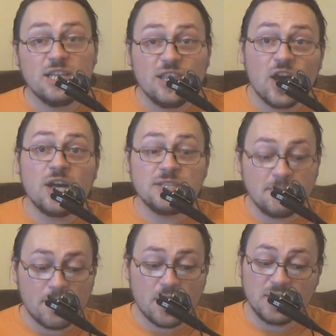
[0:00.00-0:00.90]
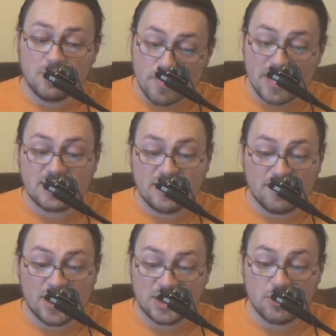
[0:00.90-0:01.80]
not upon the rest
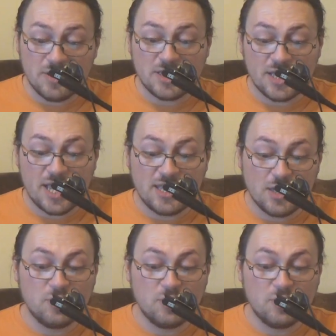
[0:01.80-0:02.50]
of us to mitigate